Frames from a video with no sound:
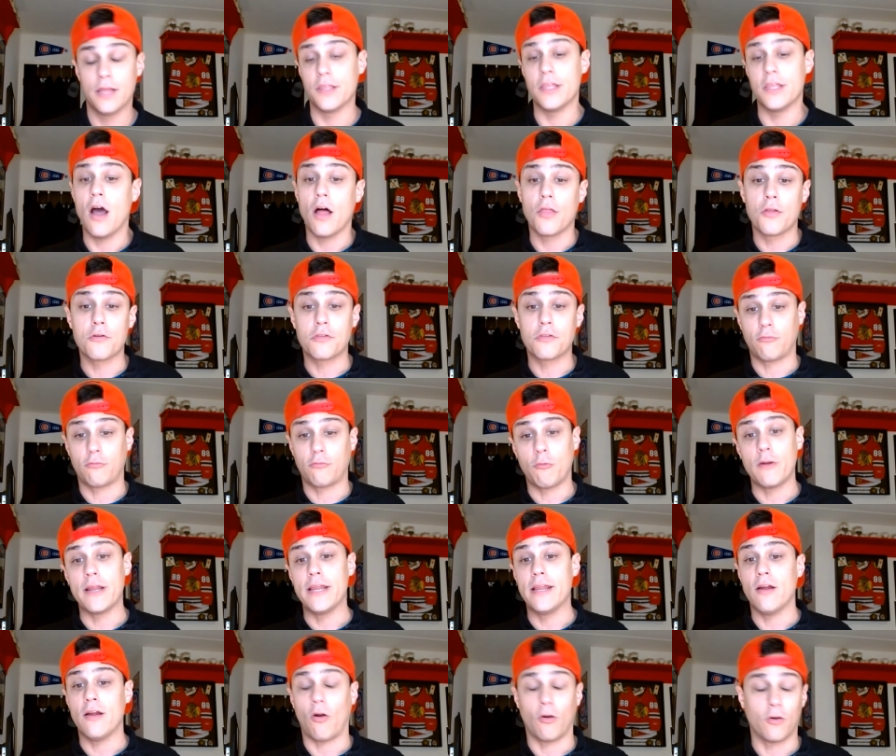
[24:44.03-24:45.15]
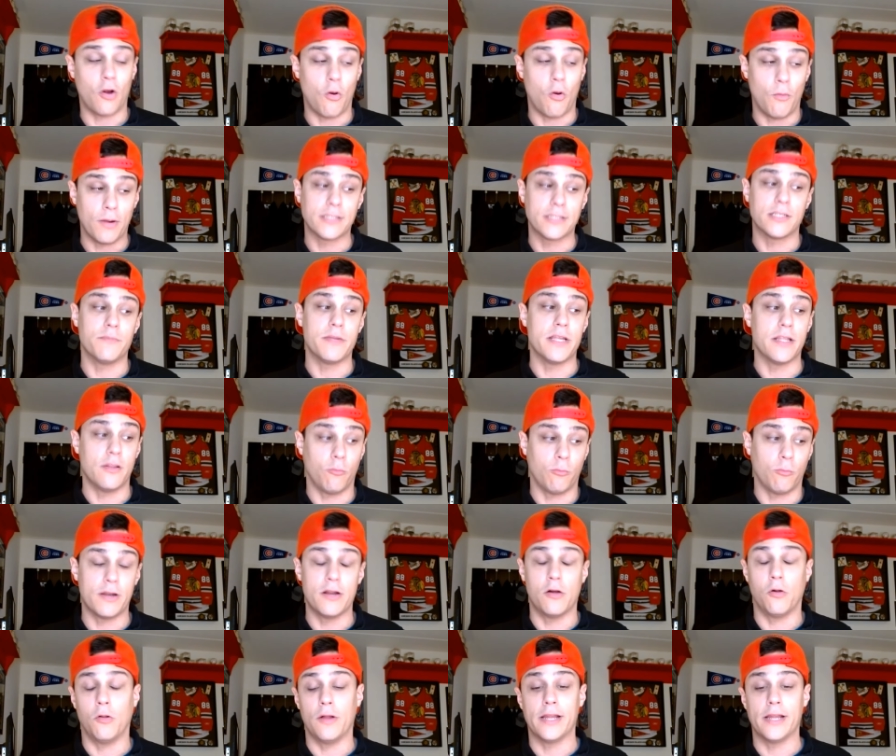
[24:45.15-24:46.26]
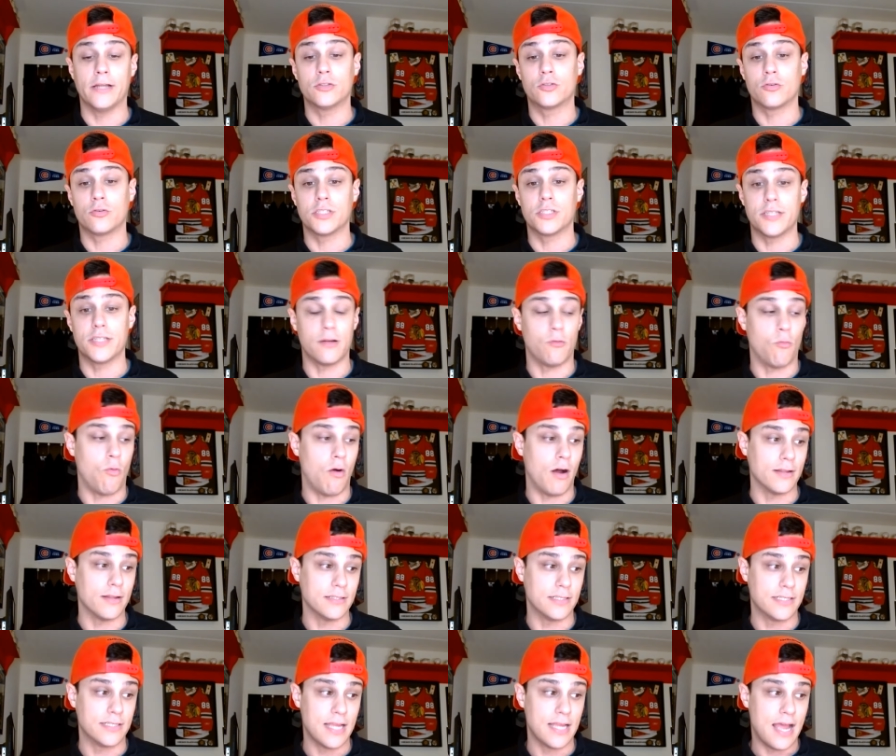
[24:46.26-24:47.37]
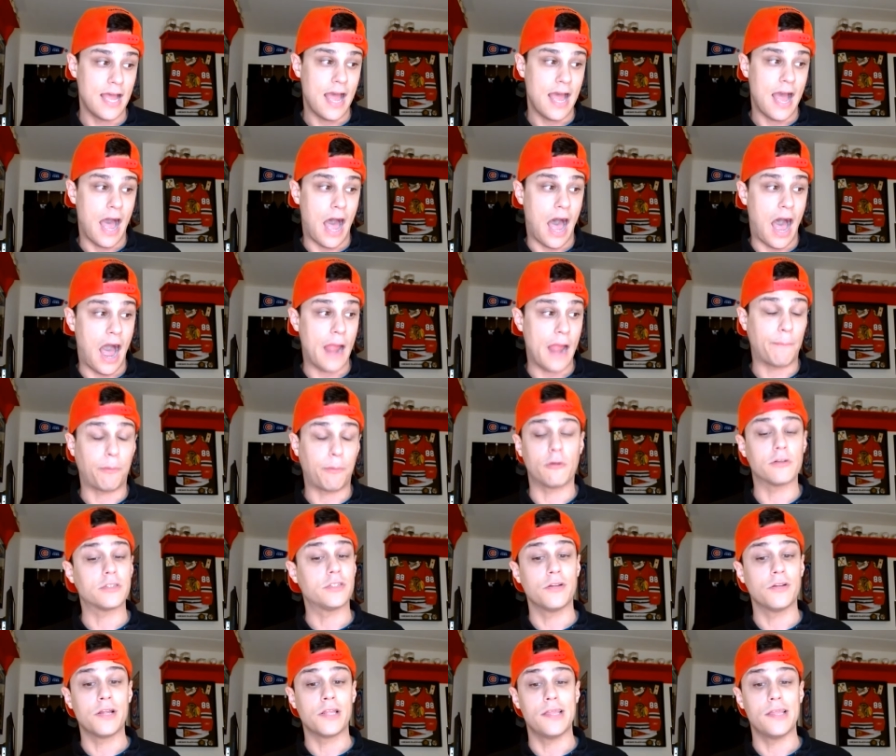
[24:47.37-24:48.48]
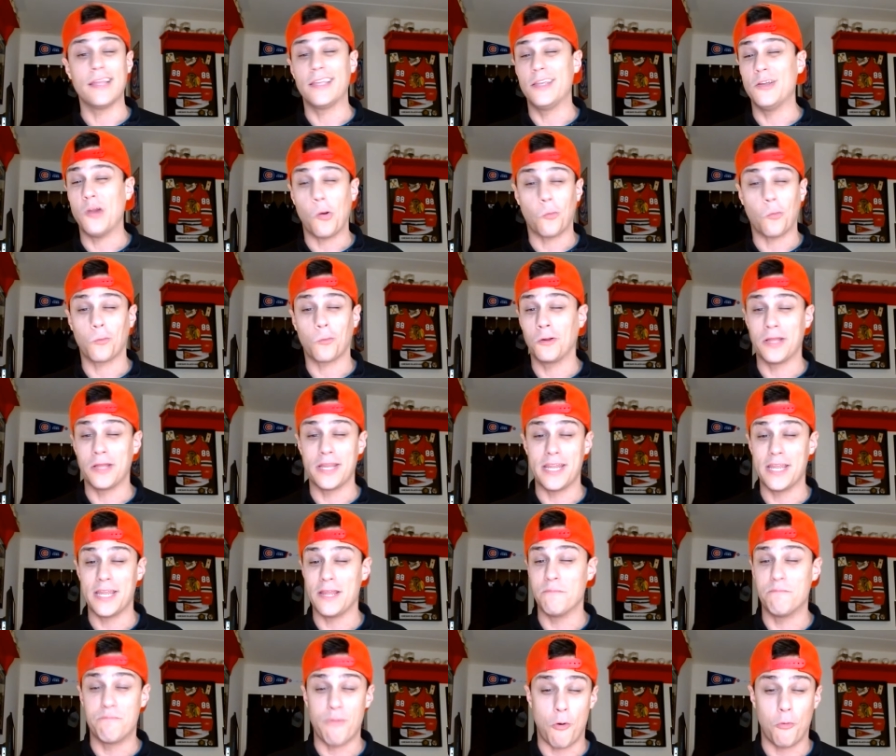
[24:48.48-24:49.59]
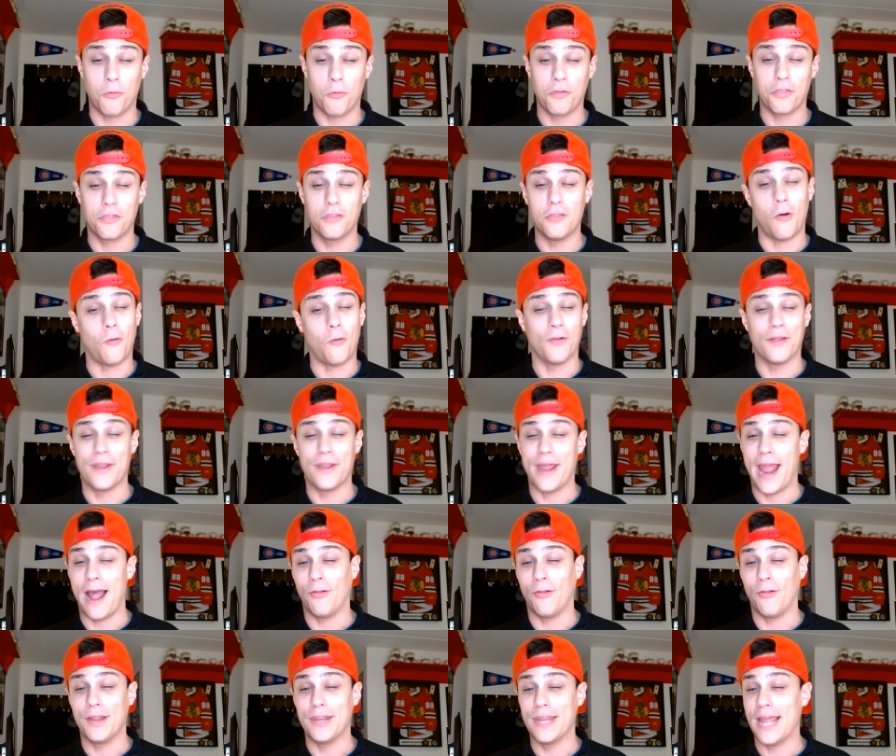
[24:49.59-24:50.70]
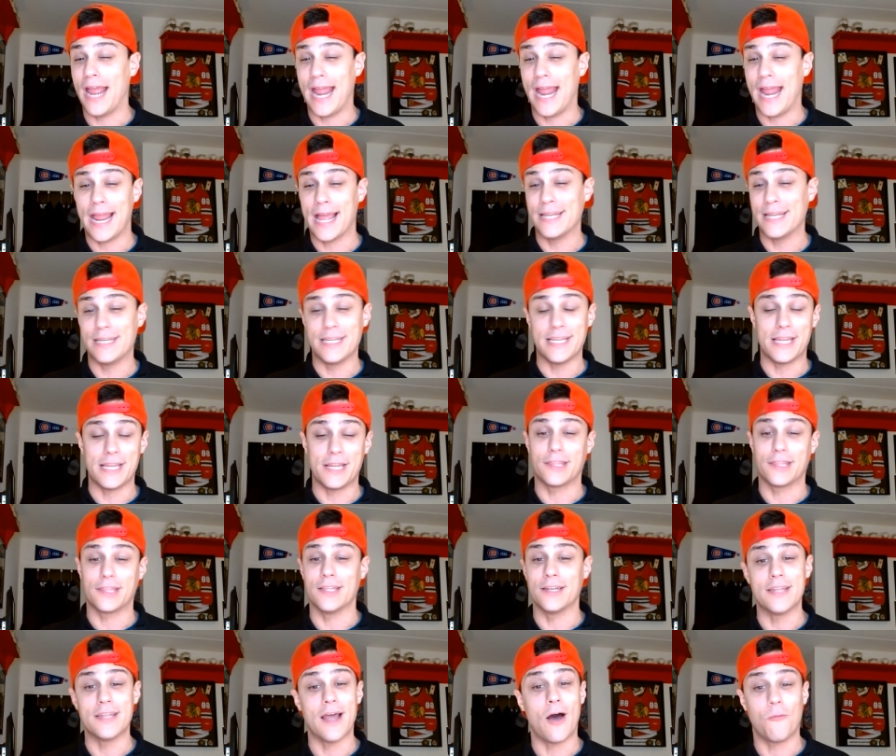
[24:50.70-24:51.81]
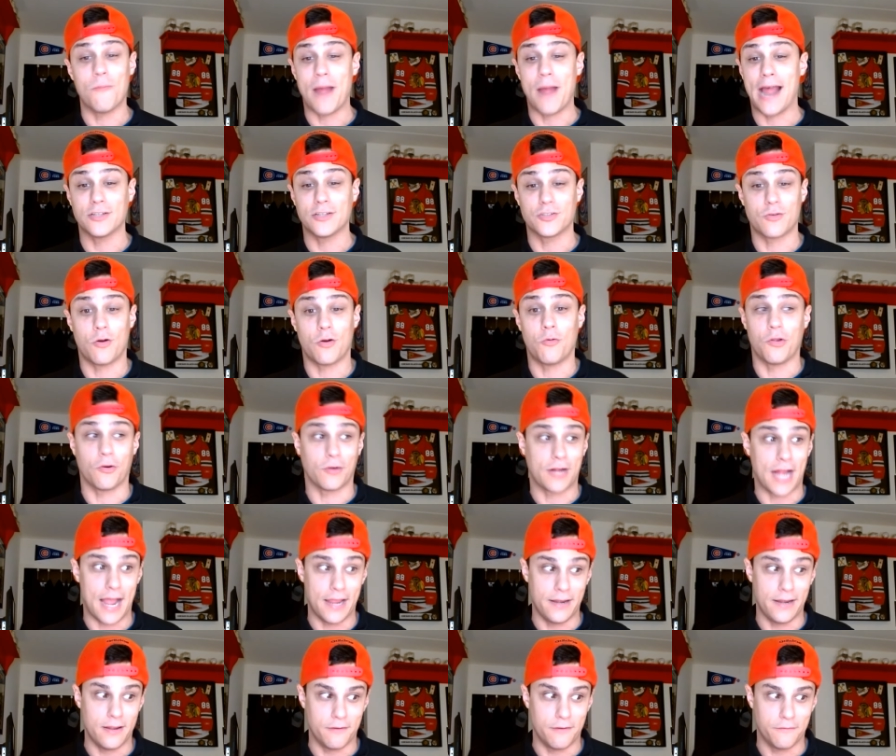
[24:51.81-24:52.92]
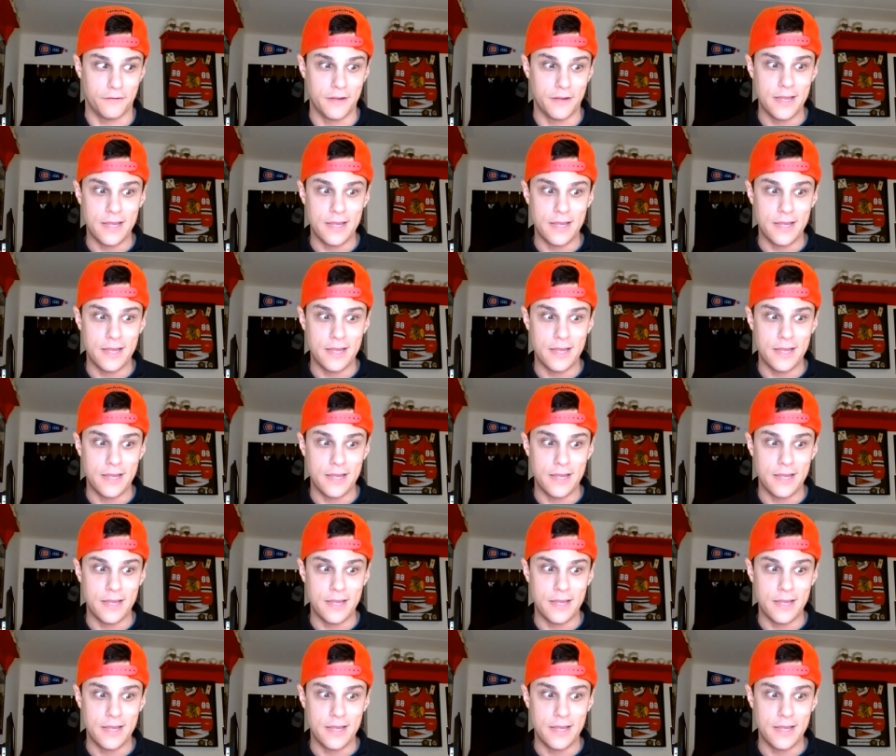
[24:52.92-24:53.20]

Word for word: The other three are going to be the real interesting ones I personally think you don't really need both Nolan Allen and Ethan Del Mastro. They're kind of